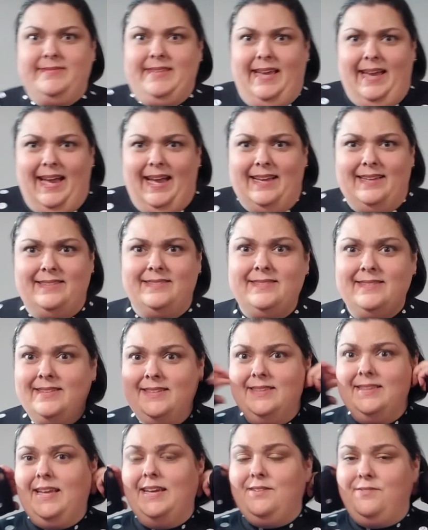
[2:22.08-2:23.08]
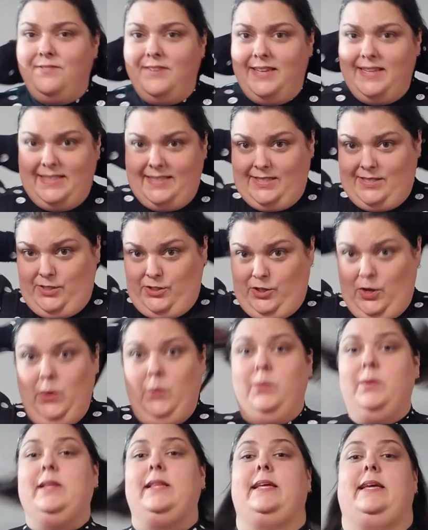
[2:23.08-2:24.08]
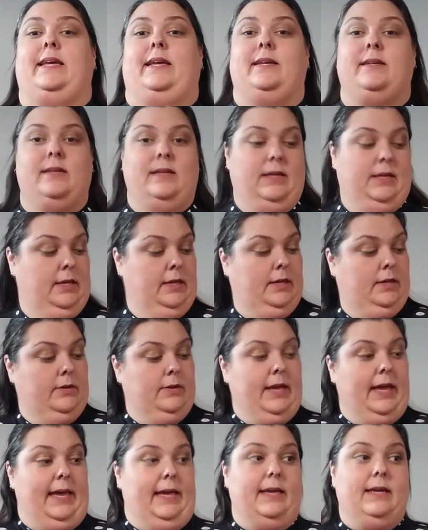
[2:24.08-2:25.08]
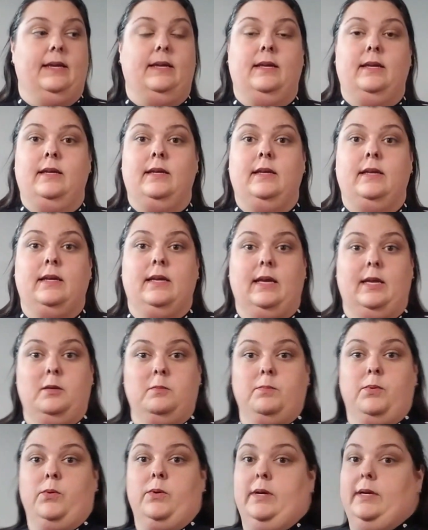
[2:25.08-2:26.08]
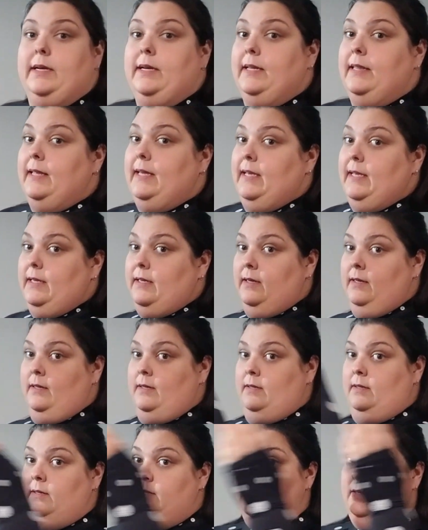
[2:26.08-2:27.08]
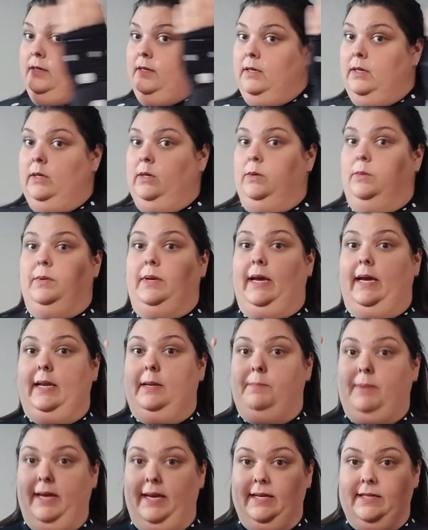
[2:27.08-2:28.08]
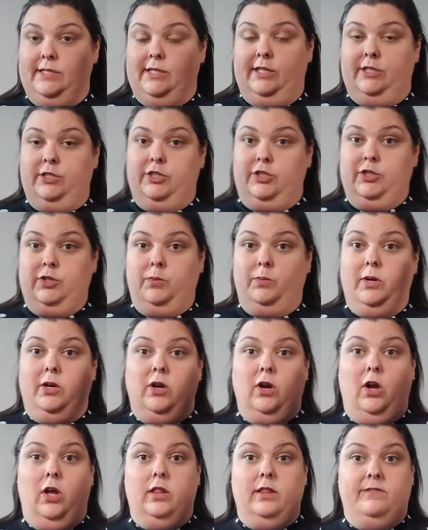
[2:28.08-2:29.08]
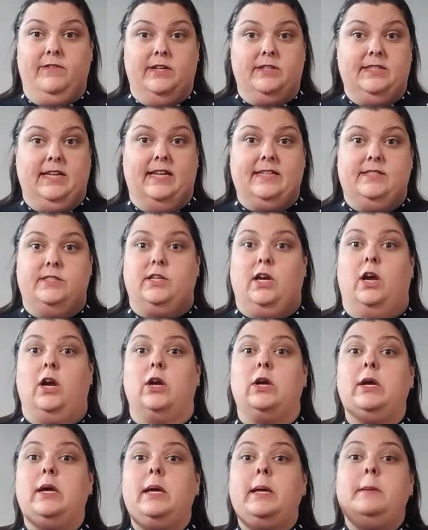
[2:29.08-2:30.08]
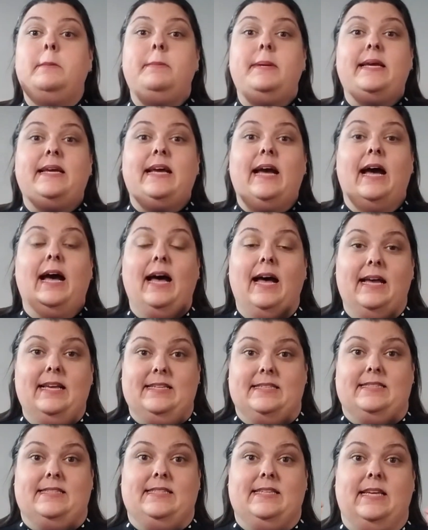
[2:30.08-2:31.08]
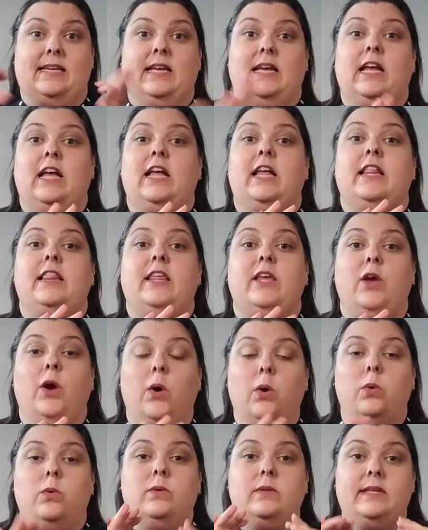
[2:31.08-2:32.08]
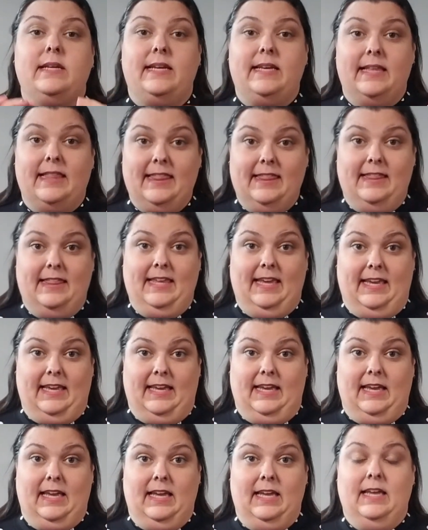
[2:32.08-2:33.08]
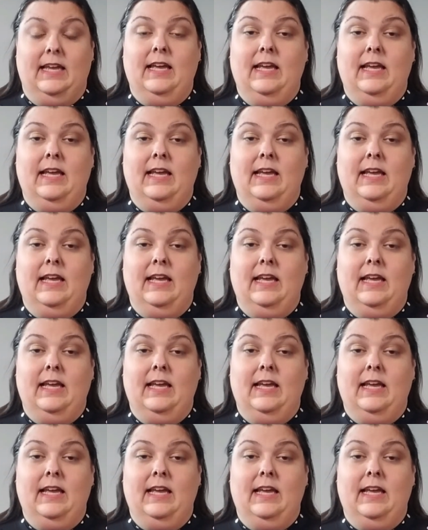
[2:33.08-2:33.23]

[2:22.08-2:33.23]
Yeah, that fits totally. Okay. Important thing, we gotta pay attention to where all of our dots are, because the only thing